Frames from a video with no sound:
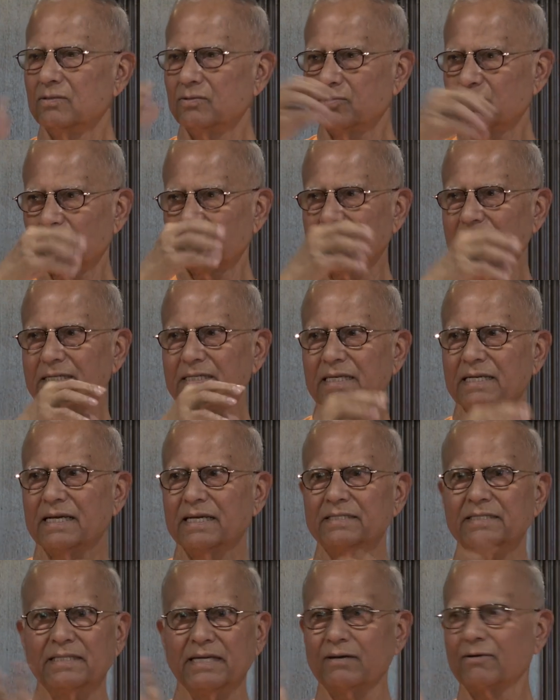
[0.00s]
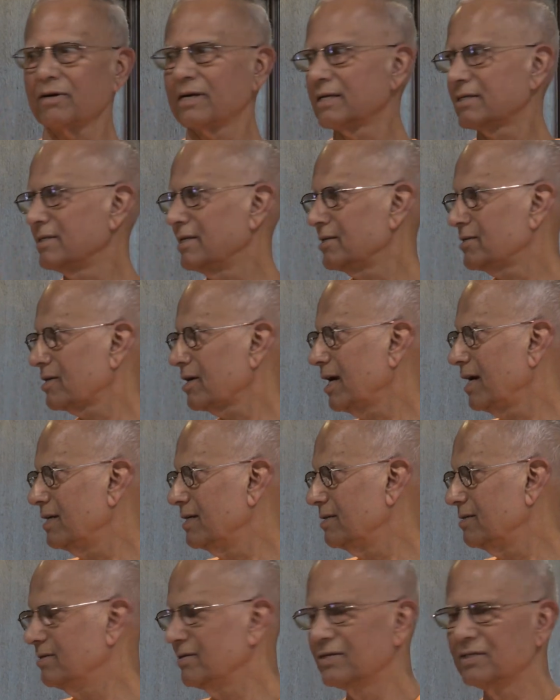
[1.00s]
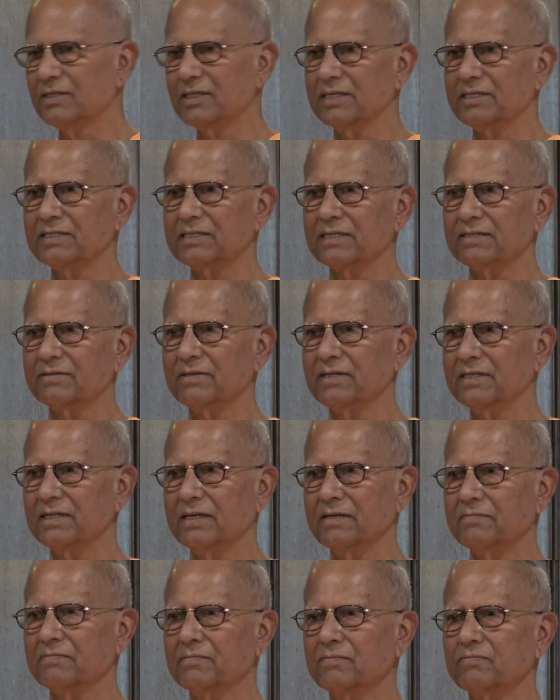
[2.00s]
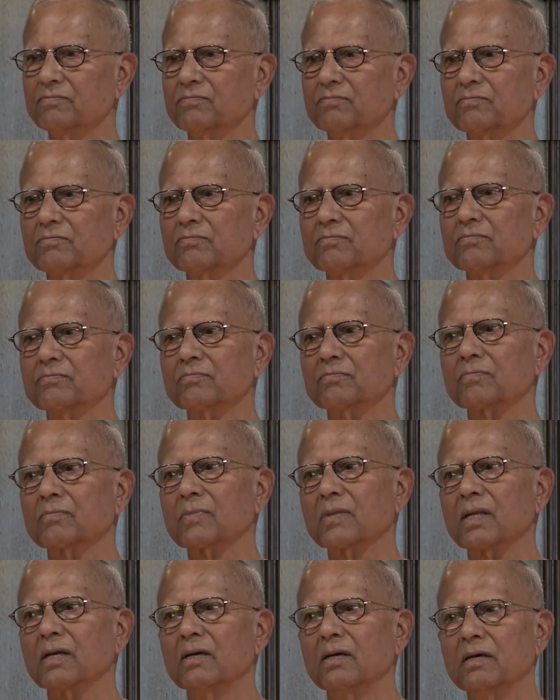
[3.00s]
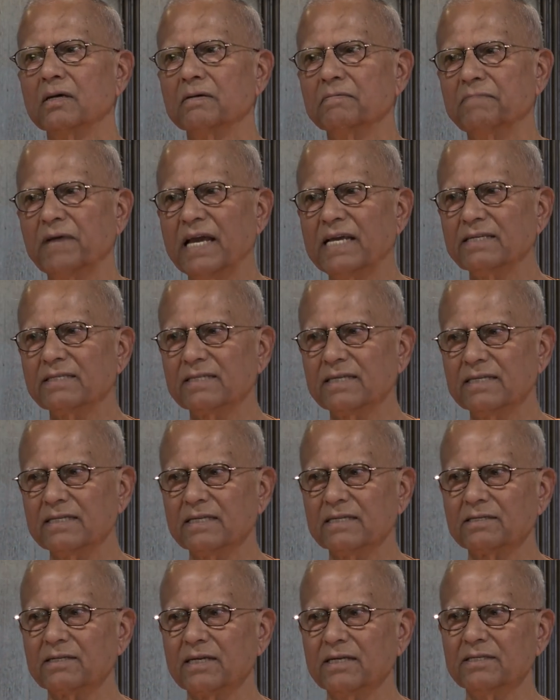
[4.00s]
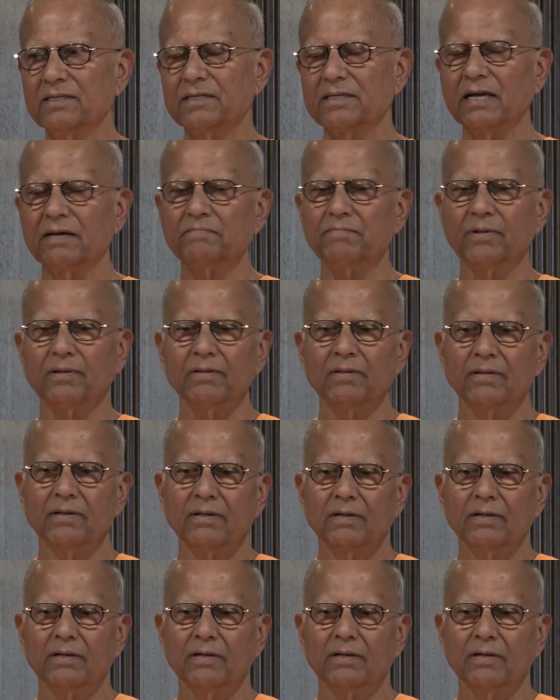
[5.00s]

so that he can decorate the shrine in the, in the vase in the, in the temple.